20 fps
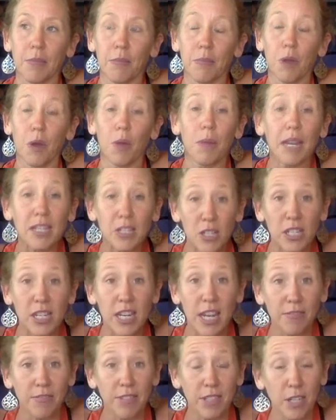I'm actually an
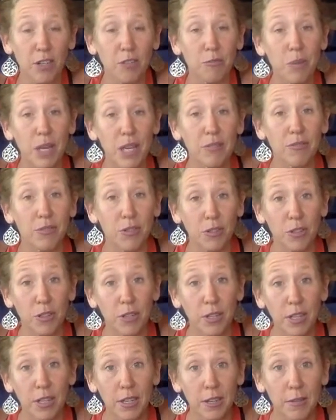advocate of barefoot
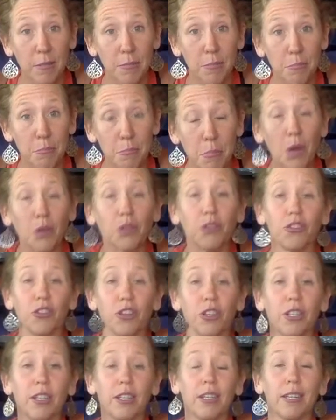
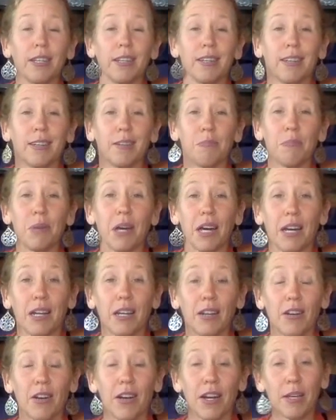motion, but
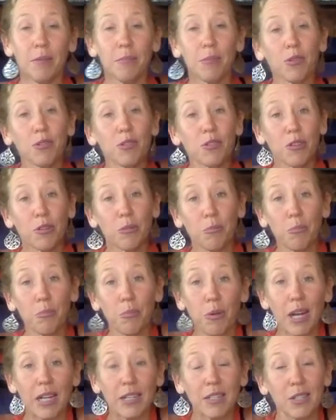I am also
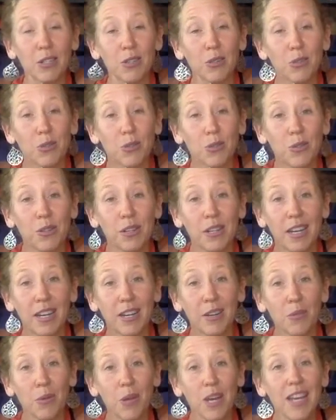practical and
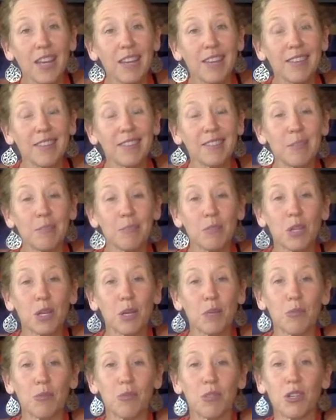aware that
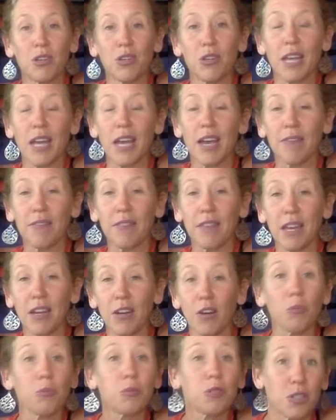sometimes we don't have that
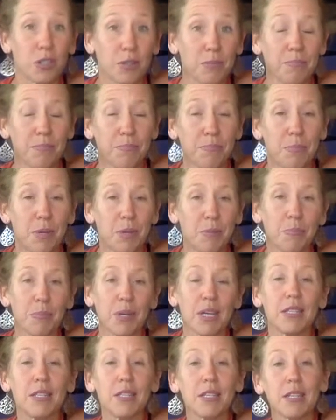option. But
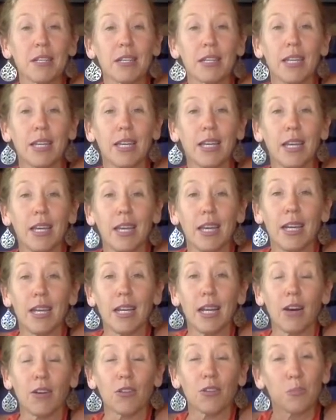basically,
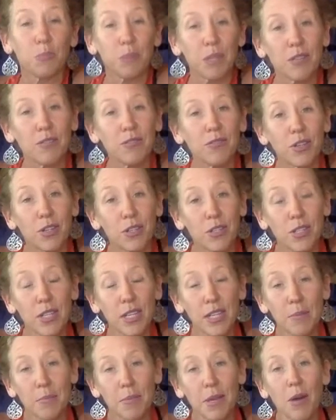I'll speak
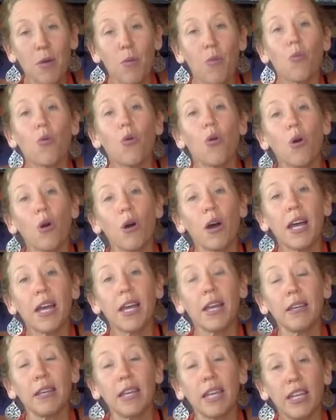firstly about
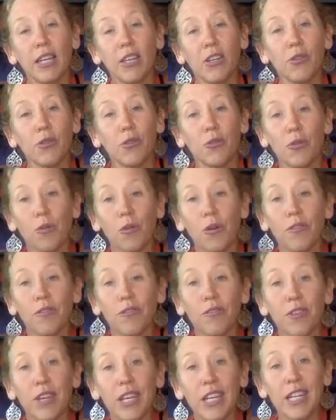why getting your
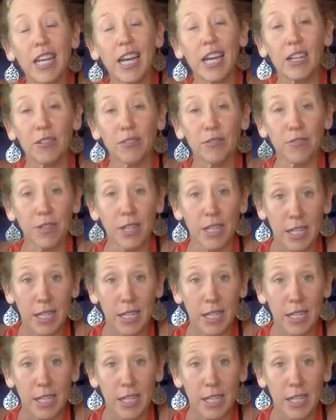feet out of